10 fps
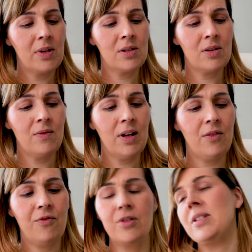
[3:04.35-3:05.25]
sort of like
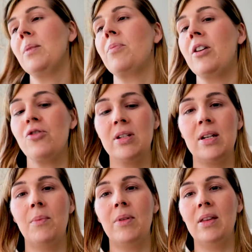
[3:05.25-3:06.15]
a first impression
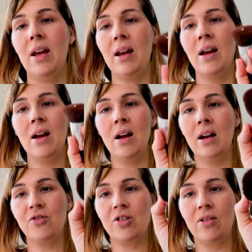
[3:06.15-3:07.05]
type of thing.
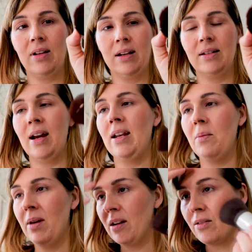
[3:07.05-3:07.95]
Just took like a
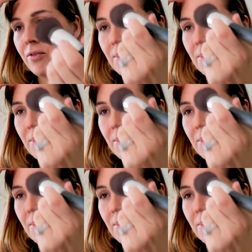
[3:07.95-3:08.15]
tiny bit